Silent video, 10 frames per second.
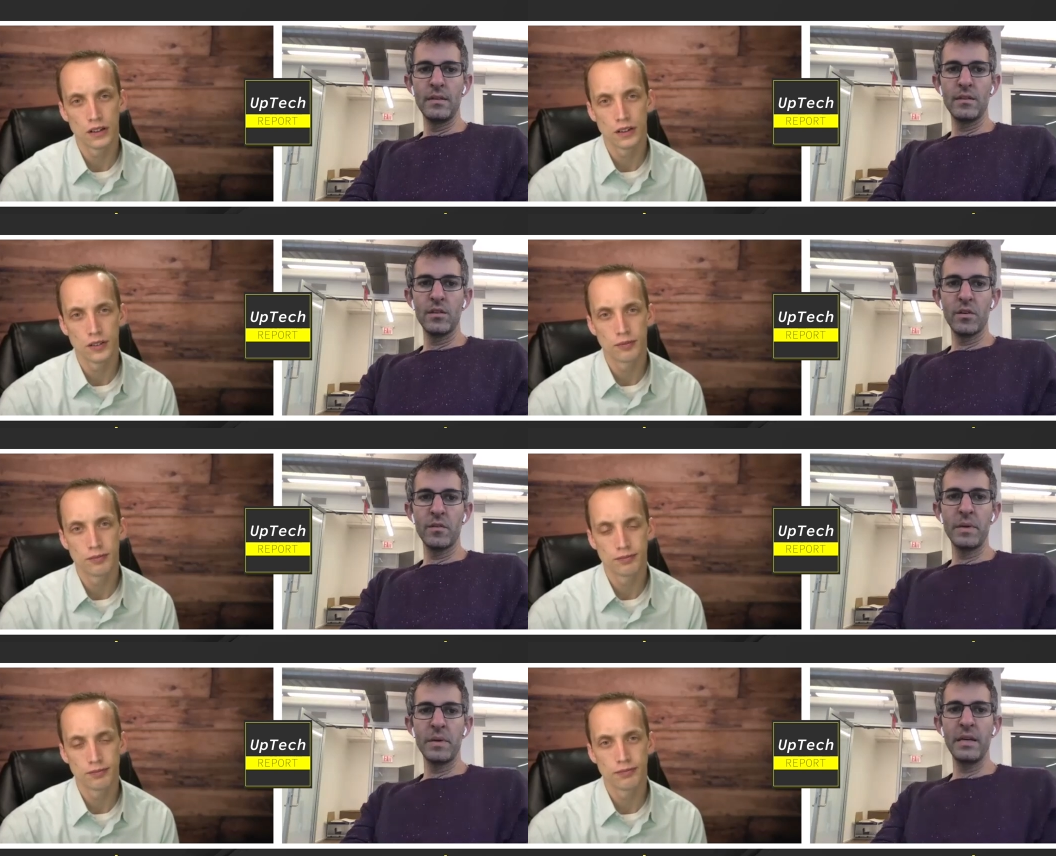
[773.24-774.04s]
Speaker 1: So in
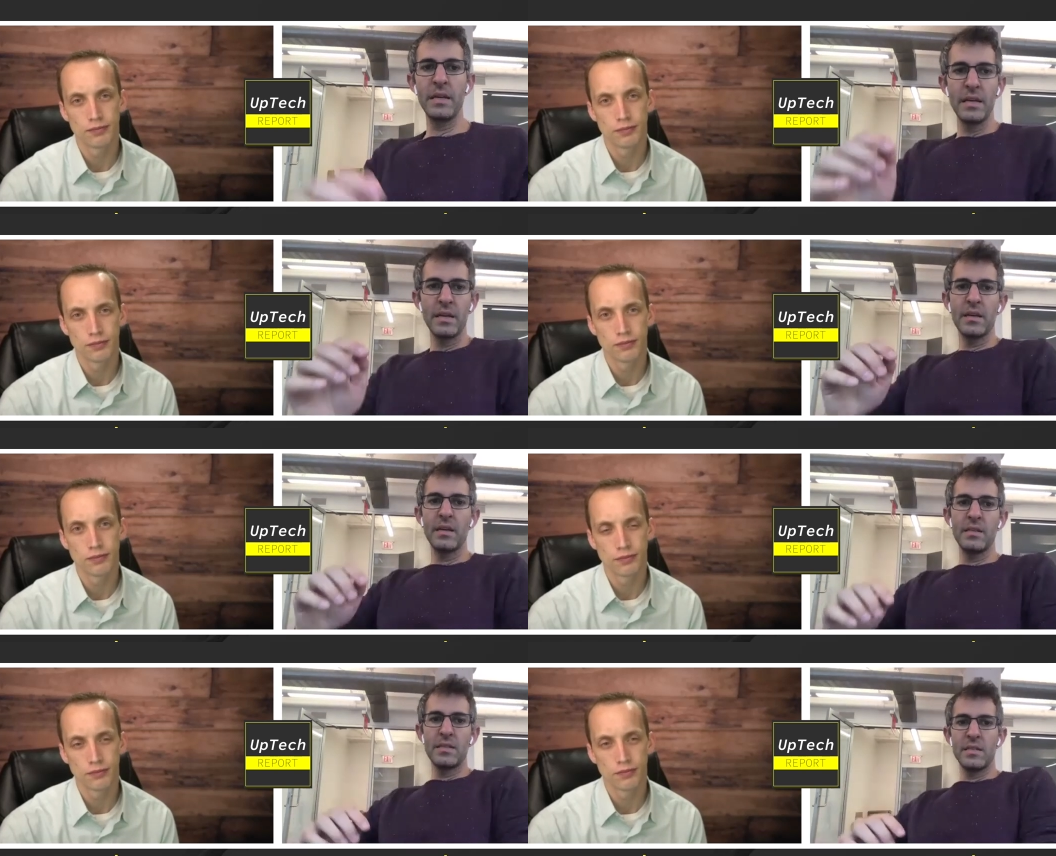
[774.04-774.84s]
the beginning,
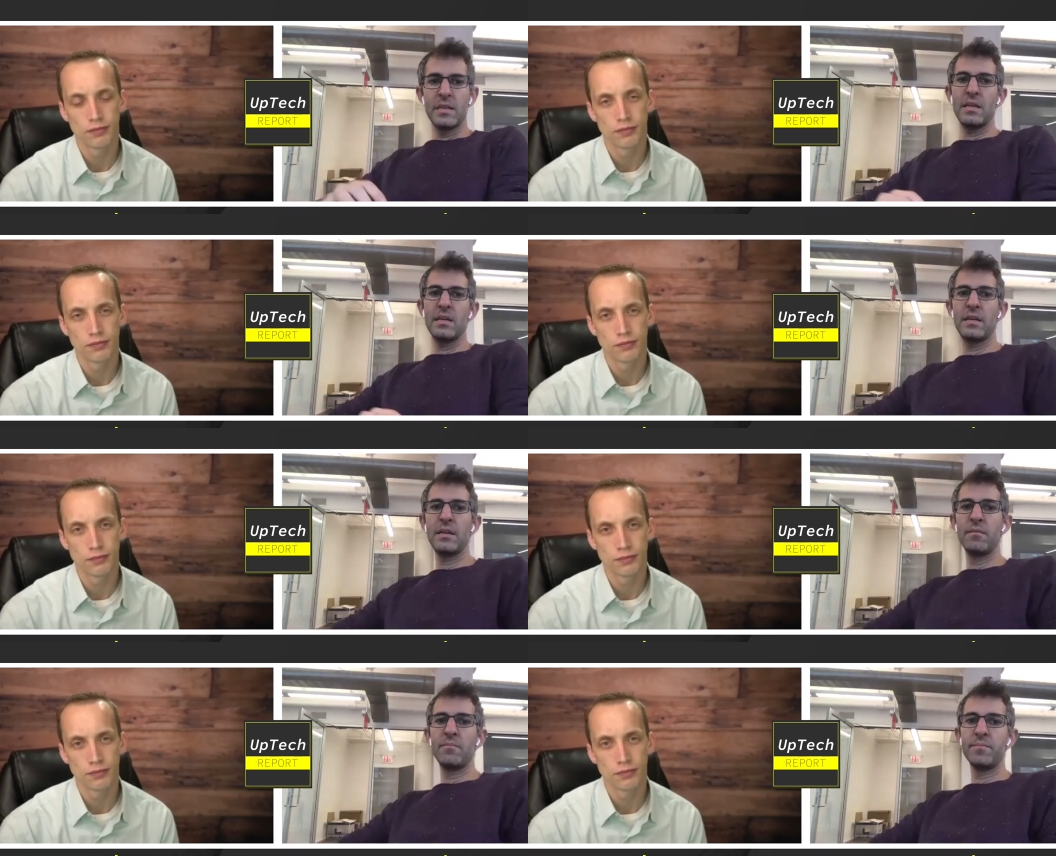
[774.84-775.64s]
it's
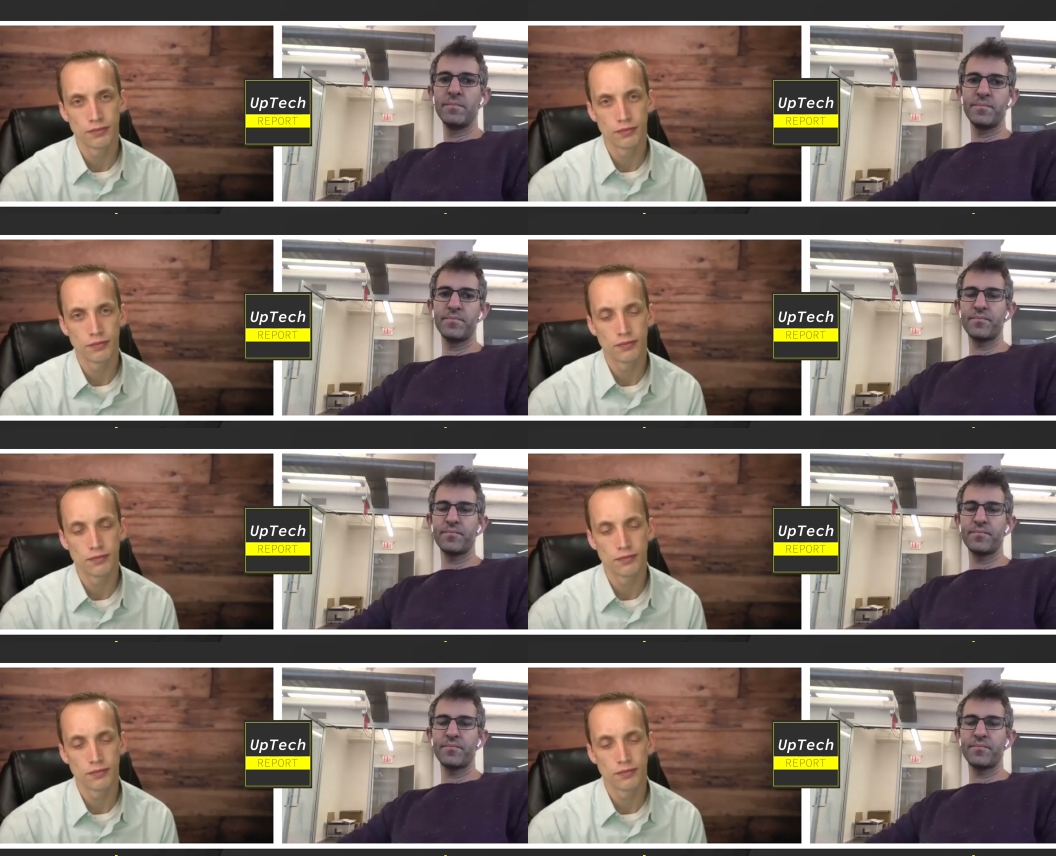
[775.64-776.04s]
um,